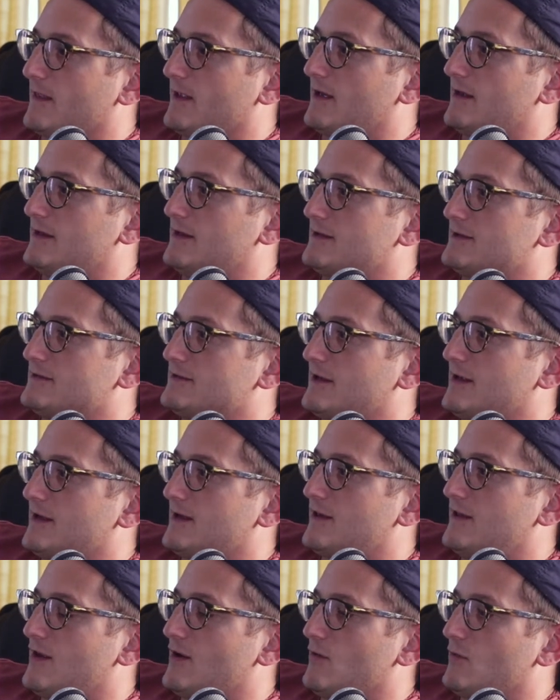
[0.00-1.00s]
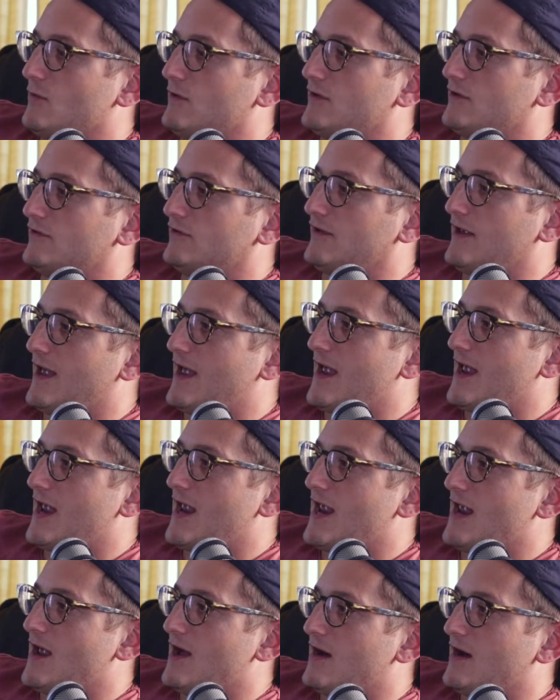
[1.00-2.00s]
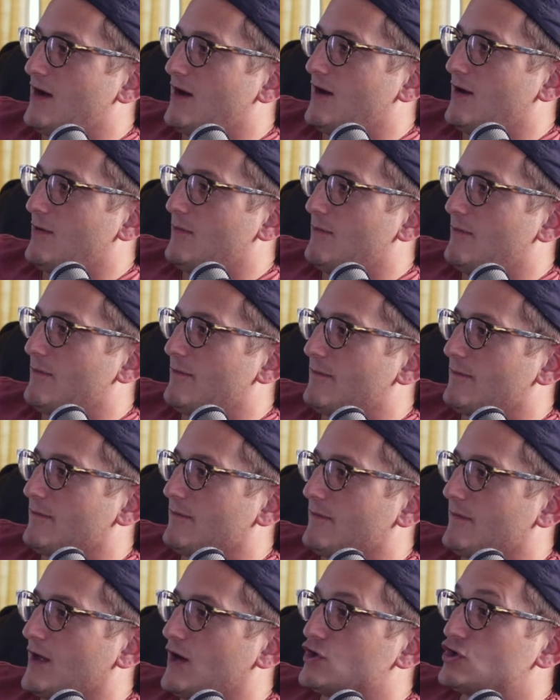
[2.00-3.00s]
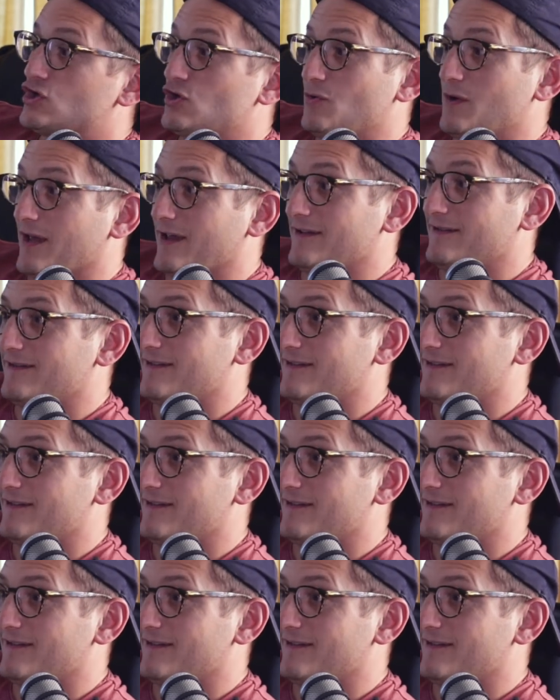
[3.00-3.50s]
And he said there was a shooting.